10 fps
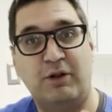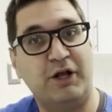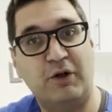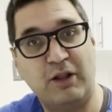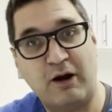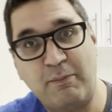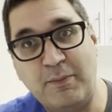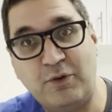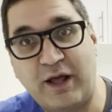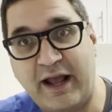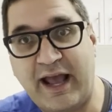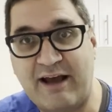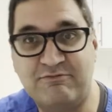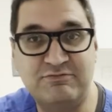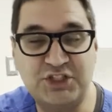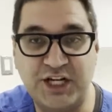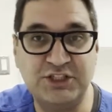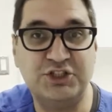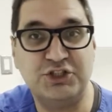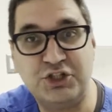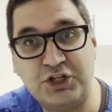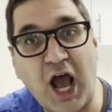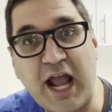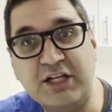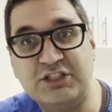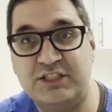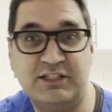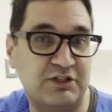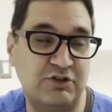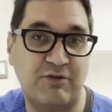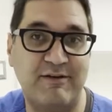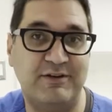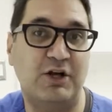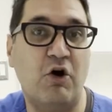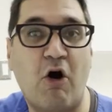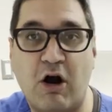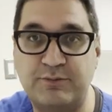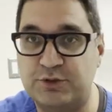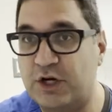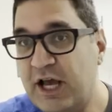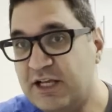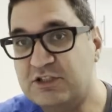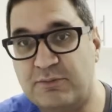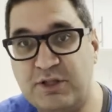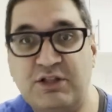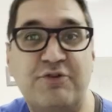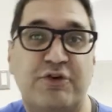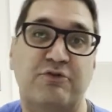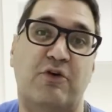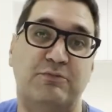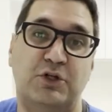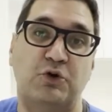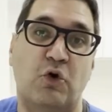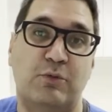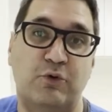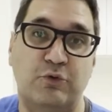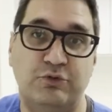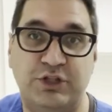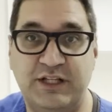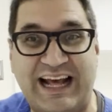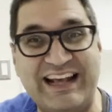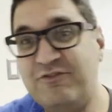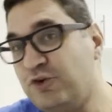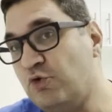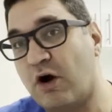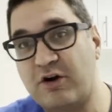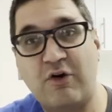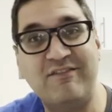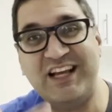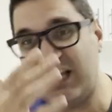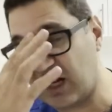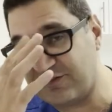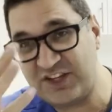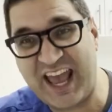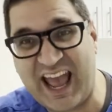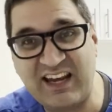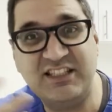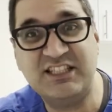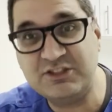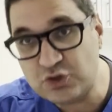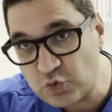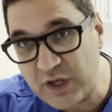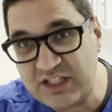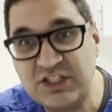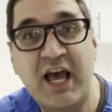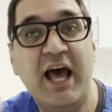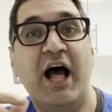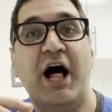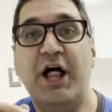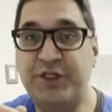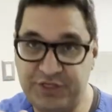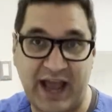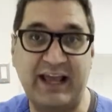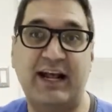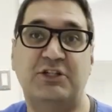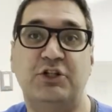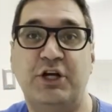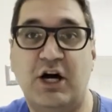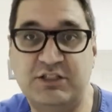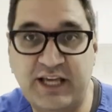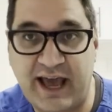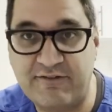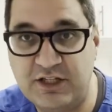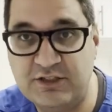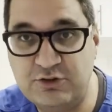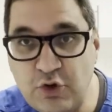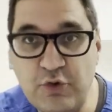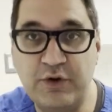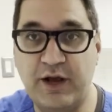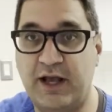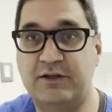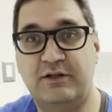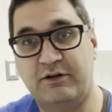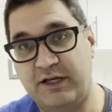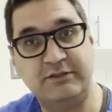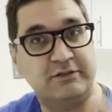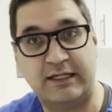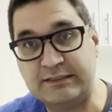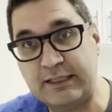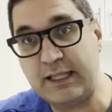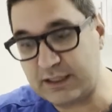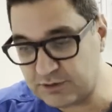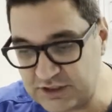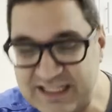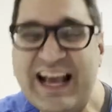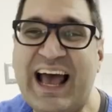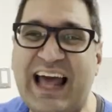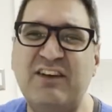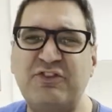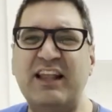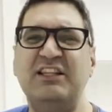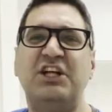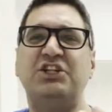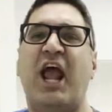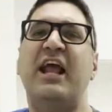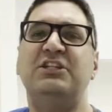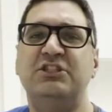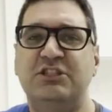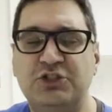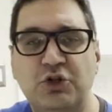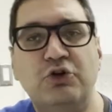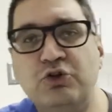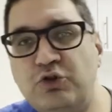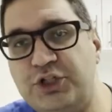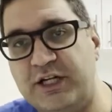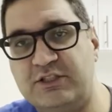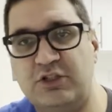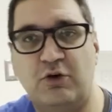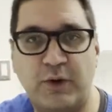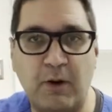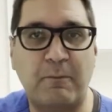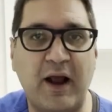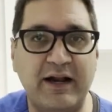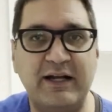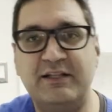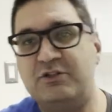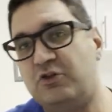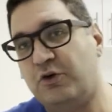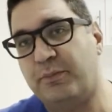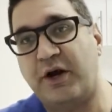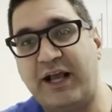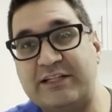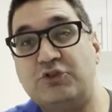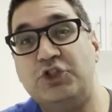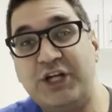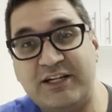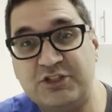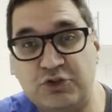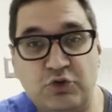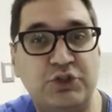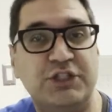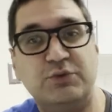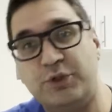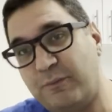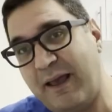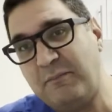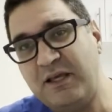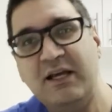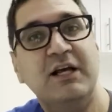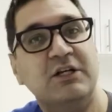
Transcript: You know, a lot of people have changes in their diets and they're craving carbs or something different from their normal routine. And if you are craving a lot of candies and sweets, uh, that can actually cause cavities too. Okay, so that's another reason. And then finally, the changes in your nutrients. You know, when you're pregnant, you know, your body has to share these nutrients with your baby.